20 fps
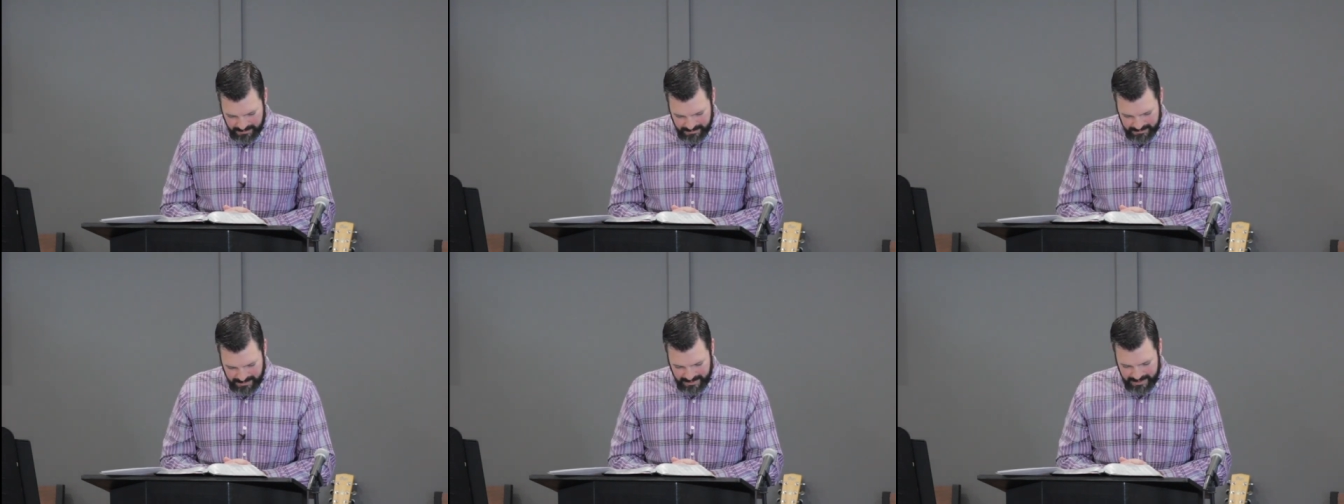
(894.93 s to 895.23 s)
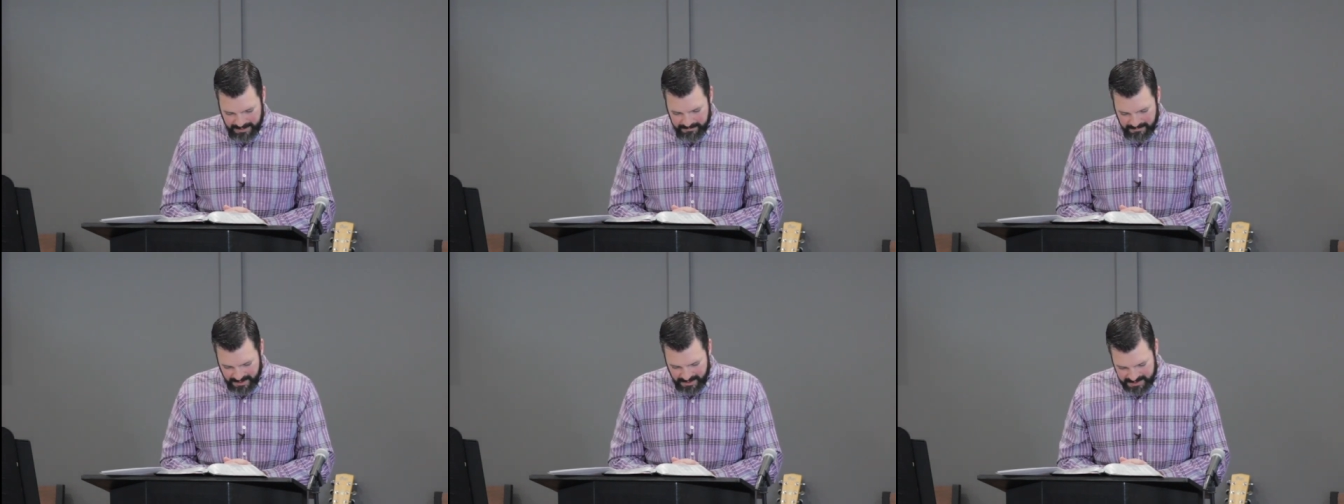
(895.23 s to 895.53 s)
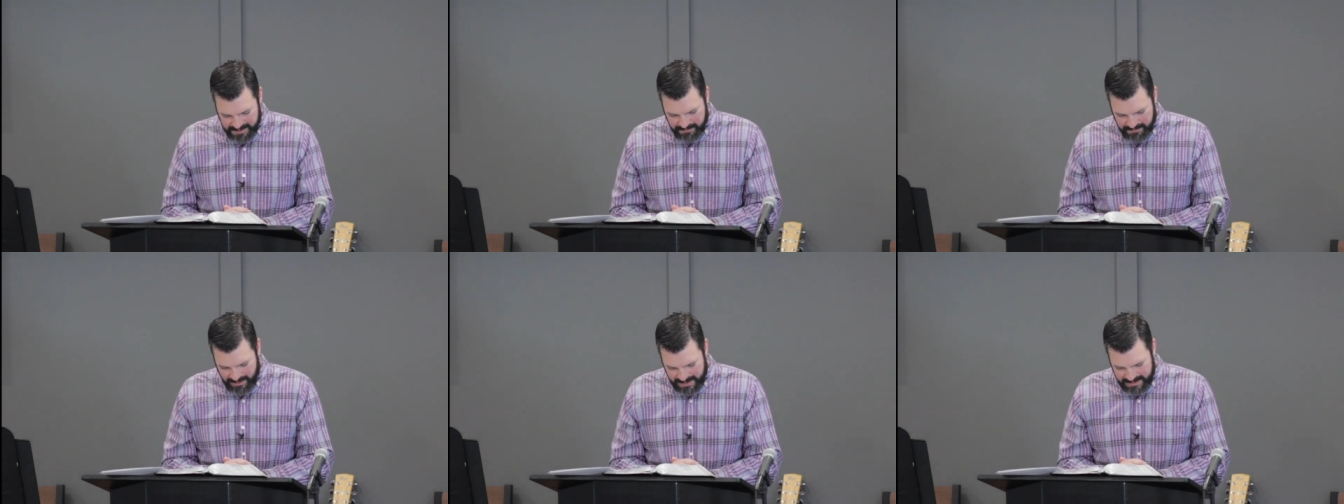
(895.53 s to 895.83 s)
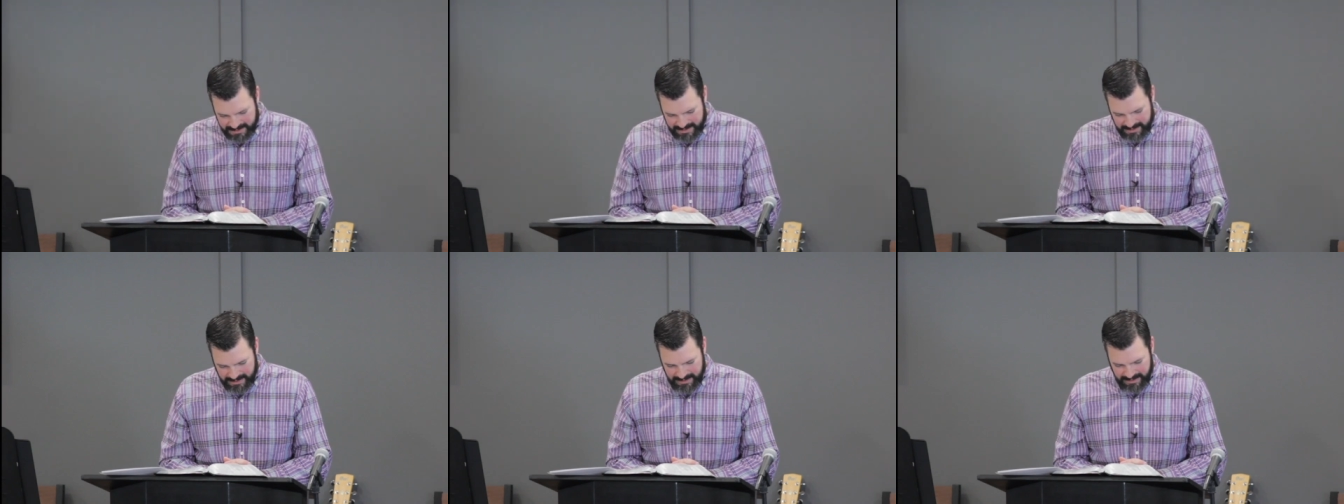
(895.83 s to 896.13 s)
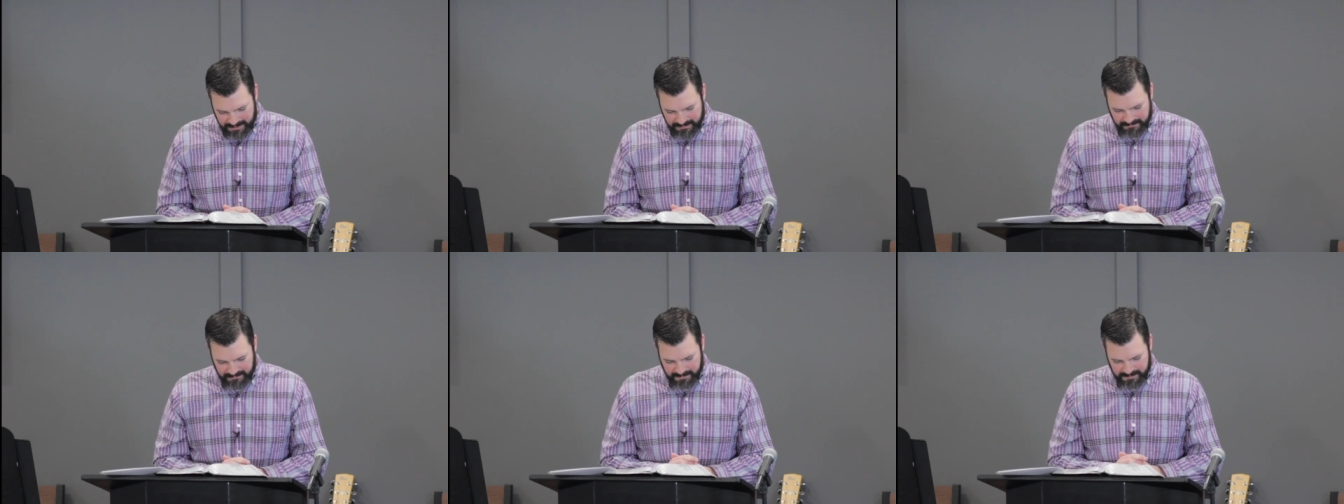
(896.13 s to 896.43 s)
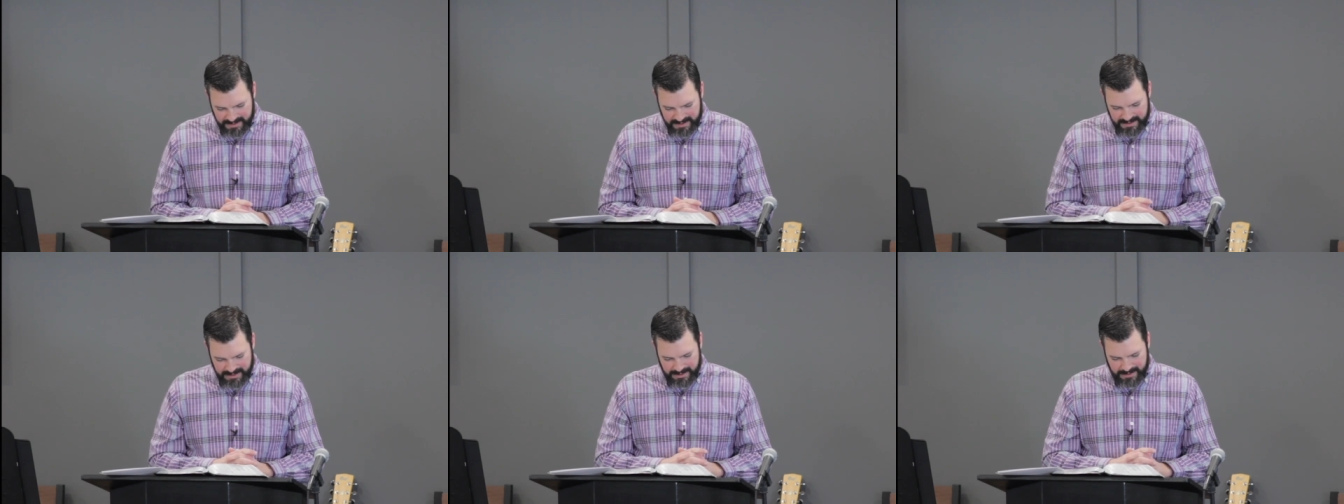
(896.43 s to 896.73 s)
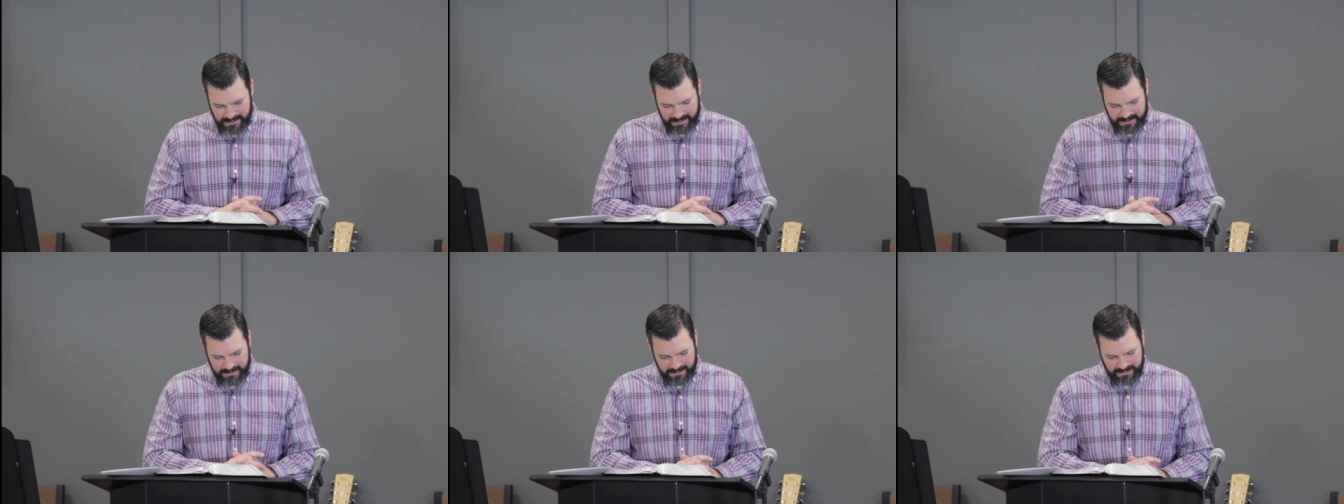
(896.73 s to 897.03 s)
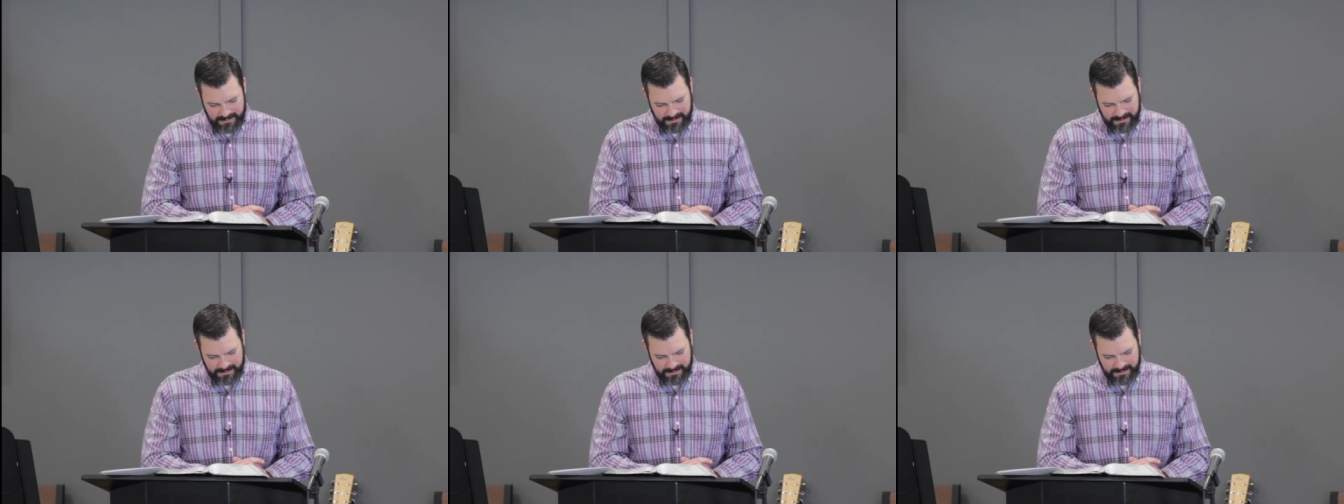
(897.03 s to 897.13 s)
that he must rise again from the dead.